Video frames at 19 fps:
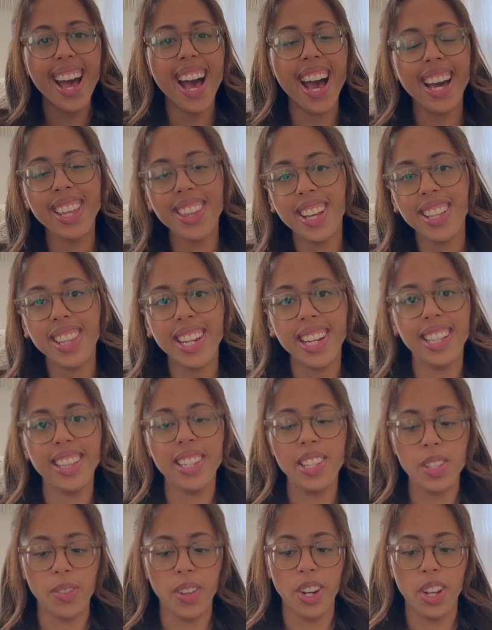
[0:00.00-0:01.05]
I thought that in
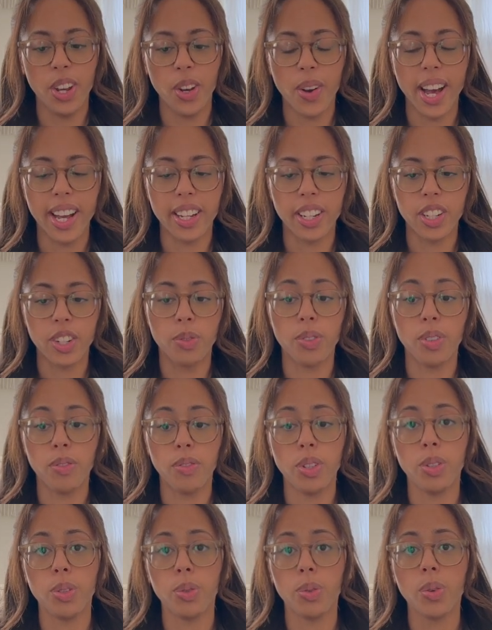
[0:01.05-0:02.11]
this video I could
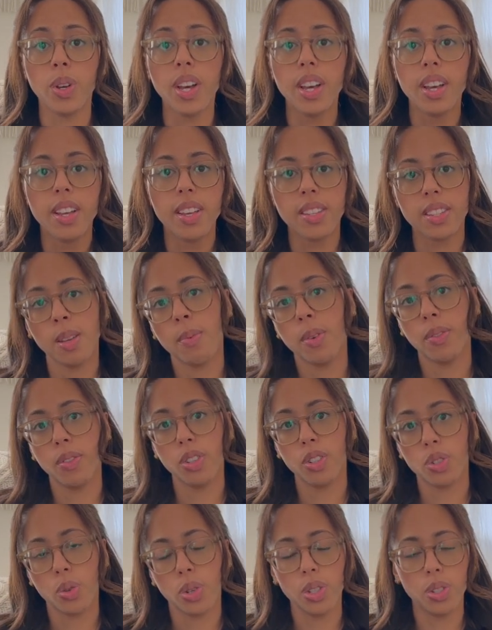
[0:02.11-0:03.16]
review some of
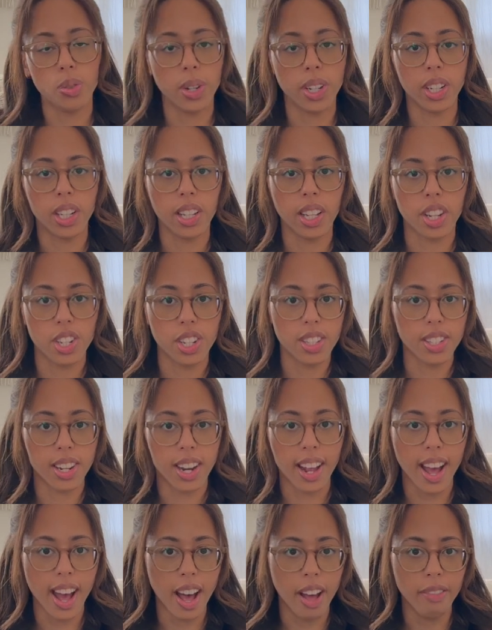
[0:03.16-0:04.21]
the short story collections that I
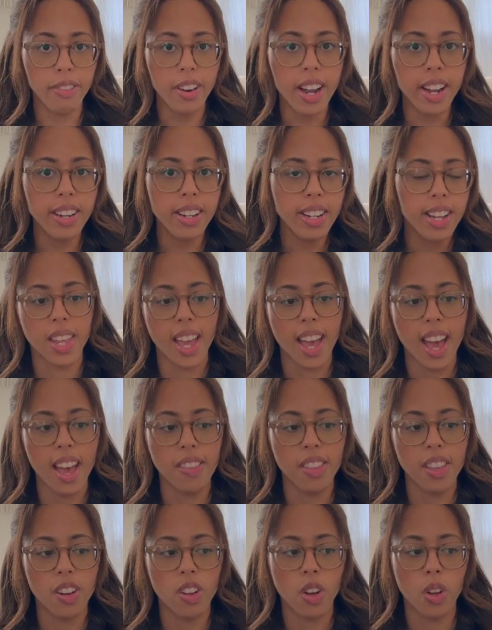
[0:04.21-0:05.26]
have read
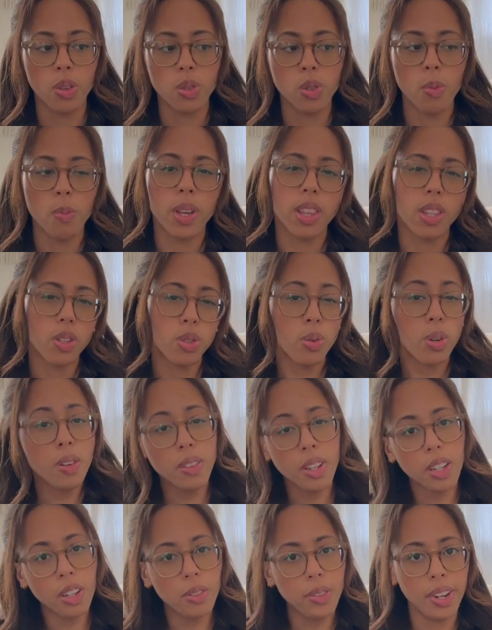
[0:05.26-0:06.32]
and then also make this sort of
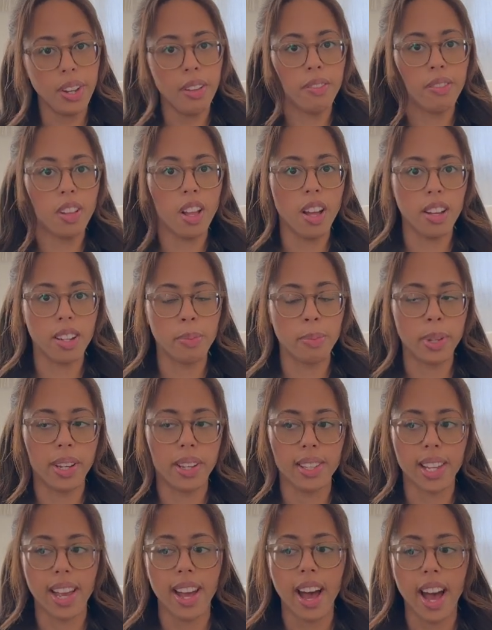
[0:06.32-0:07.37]
like a reading blog
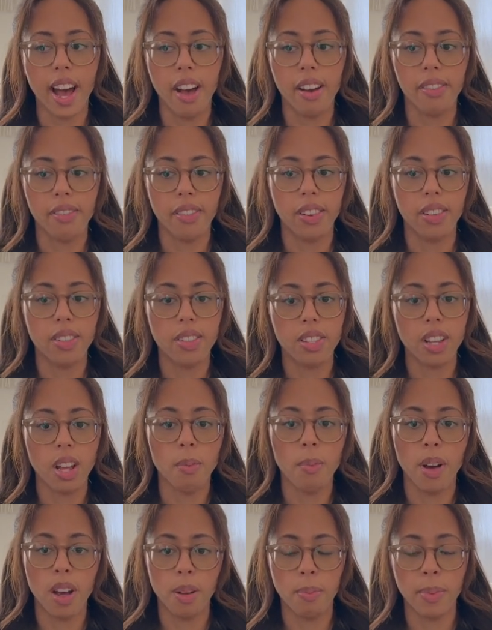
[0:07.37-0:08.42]
because I have
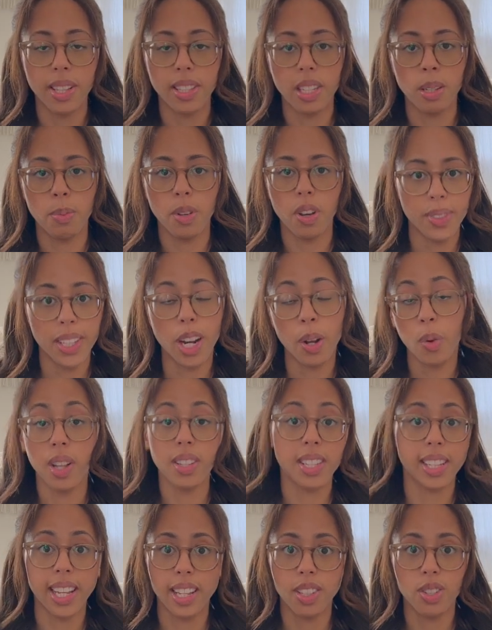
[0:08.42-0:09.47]
some on my TBR that I want
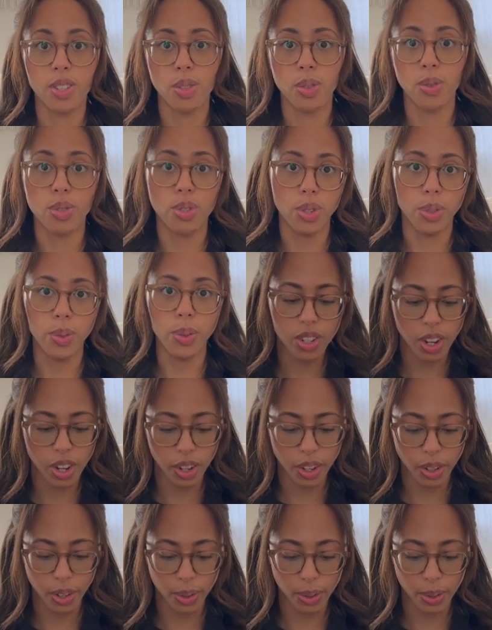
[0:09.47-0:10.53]
to get to soon.
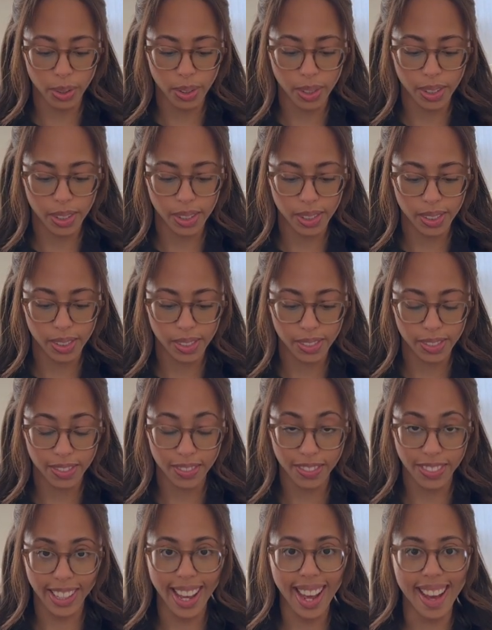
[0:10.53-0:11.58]
So
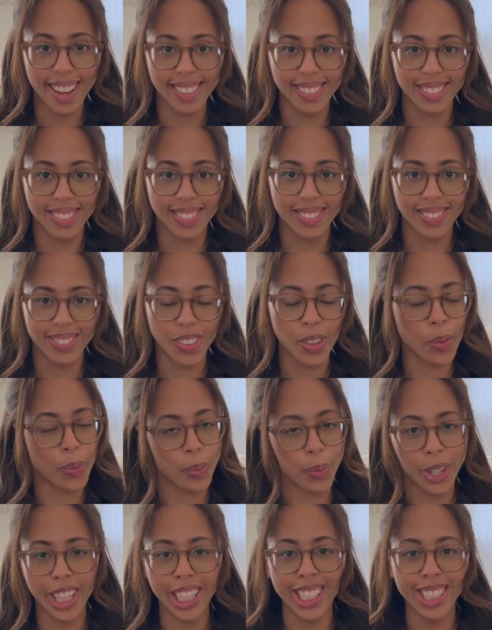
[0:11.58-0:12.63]
yeah,
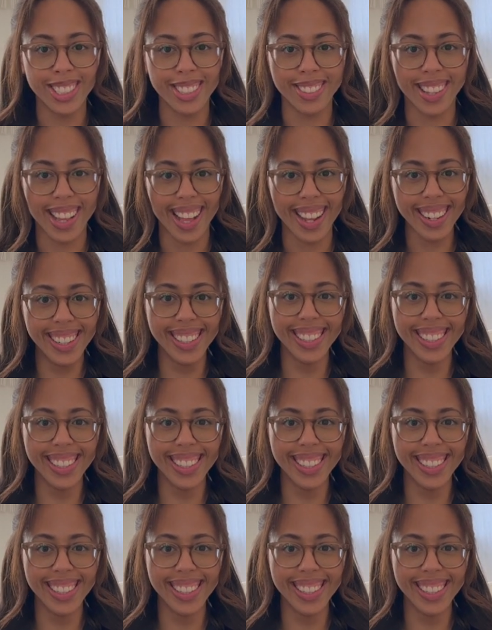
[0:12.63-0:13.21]
we're gonna do that.